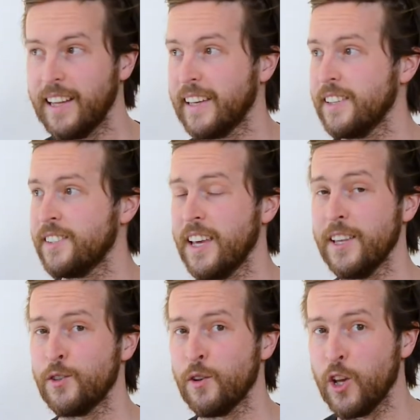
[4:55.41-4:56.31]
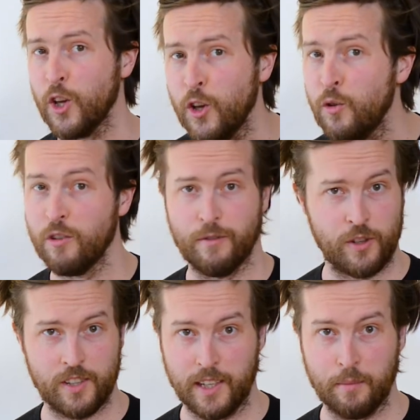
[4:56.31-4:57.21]
Like it's
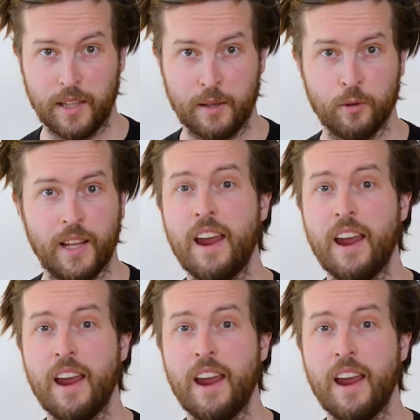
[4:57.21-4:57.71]
universally applicable.